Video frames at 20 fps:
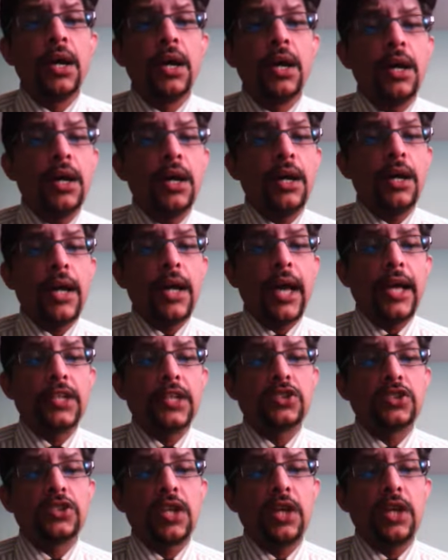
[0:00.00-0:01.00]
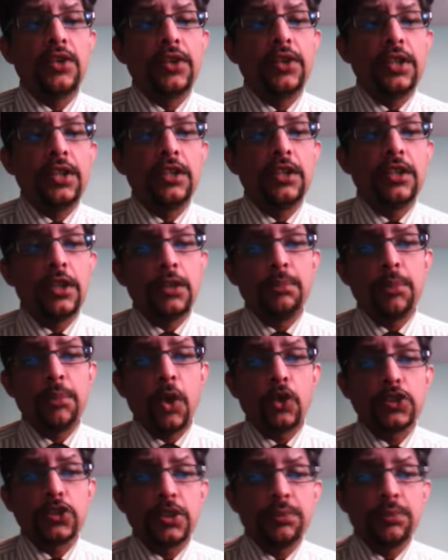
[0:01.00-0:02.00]
has really
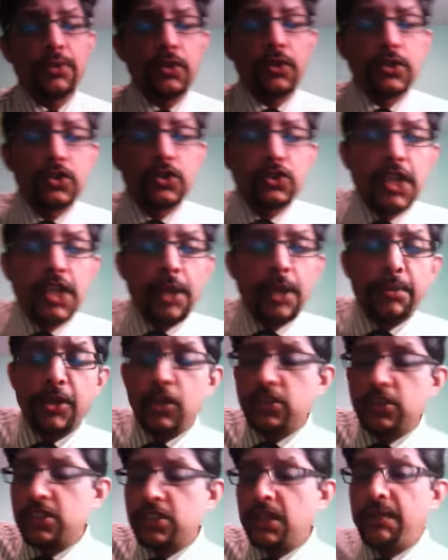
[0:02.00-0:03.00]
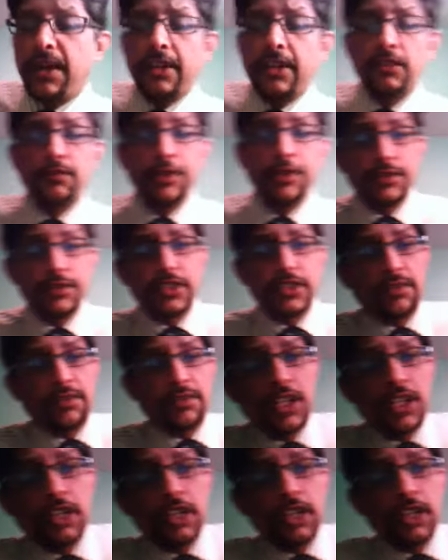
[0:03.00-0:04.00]
blossomed, one could say, because they have added
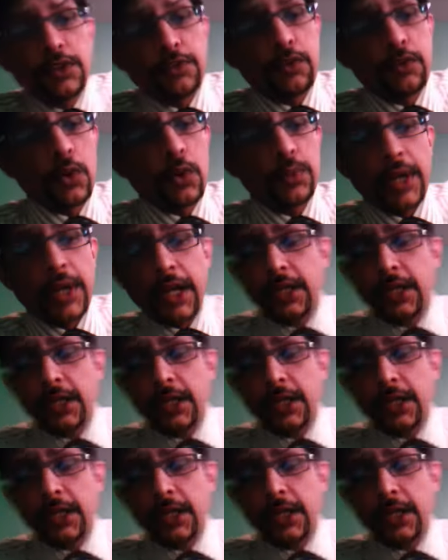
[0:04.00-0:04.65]
57 runs for the 4th wicket